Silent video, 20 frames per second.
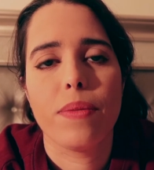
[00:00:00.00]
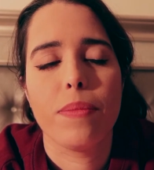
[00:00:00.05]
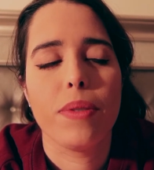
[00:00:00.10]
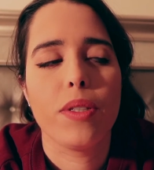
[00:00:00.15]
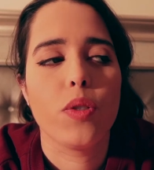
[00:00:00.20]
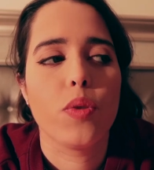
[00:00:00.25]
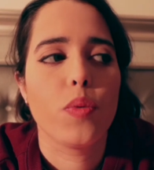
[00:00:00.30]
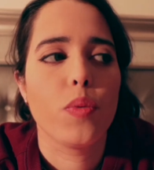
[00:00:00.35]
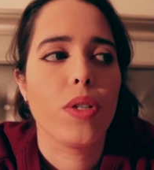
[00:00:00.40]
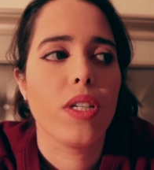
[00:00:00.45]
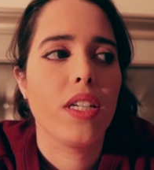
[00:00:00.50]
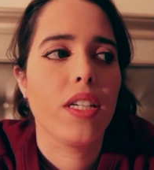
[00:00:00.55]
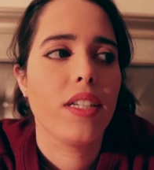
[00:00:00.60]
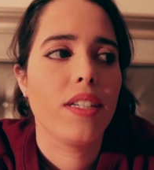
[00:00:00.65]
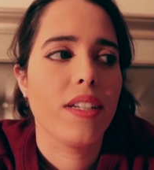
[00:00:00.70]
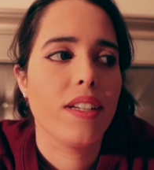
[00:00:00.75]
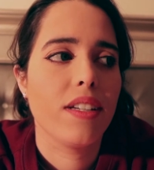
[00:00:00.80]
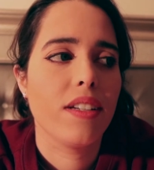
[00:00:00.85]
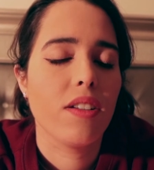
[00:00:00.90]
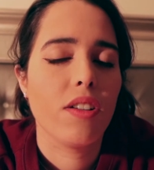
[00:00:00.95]
in
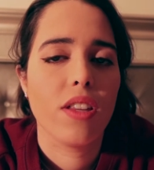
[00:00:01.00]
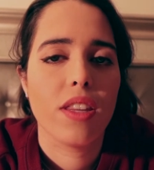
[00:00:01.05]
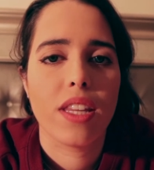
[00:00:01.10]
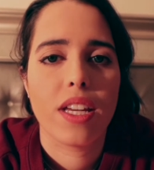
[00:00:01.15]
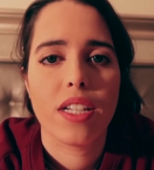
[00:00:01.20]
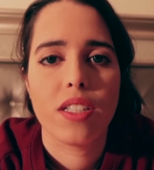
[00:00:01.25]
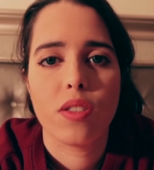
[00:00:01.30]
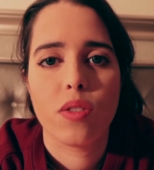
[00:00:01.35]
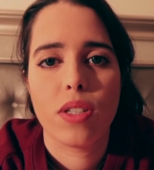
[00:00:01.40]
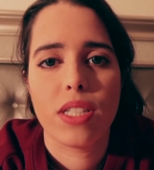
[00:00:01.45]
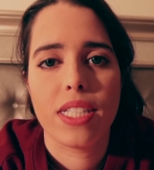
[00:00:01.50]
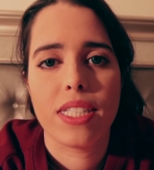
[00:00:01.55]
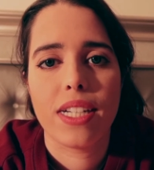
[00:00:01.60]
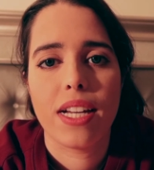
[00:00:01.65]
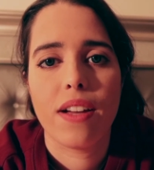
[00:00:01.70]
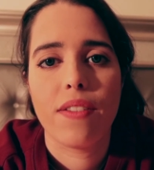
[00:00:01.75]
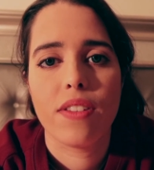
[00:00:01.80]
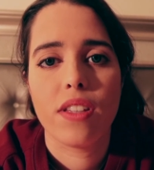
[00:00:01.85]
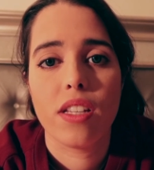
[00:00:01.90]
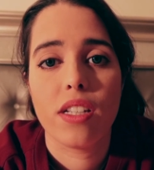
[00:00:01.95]
between and all that, so I didn't
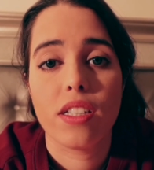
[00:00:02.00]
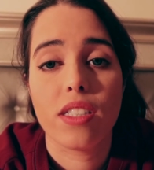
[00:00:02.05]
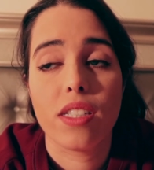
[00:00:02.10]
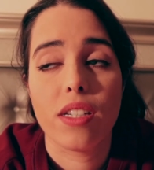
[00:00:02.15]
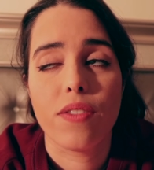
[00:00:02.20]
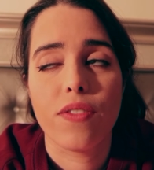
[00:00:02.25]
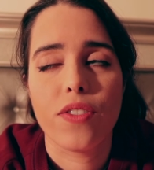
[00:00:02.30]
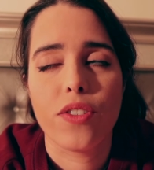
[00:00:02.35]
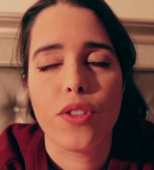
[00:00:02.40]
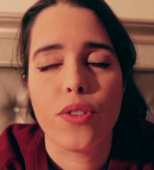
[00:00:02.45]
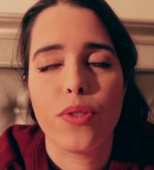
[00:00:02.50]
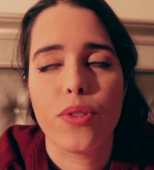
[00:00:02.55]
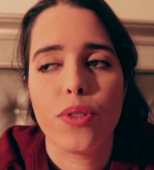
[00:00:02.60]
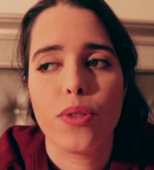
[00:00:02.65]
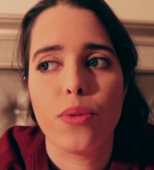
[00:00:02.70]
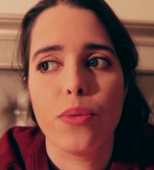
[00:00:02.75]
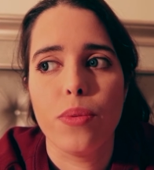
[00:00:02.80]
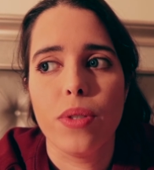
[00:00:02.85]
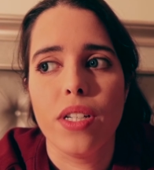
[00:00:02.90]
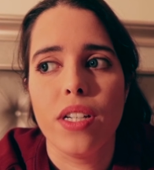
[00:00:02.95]
have a lot of time for
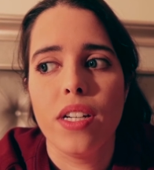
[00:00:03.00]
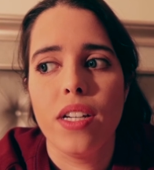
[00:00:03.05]
YouTube.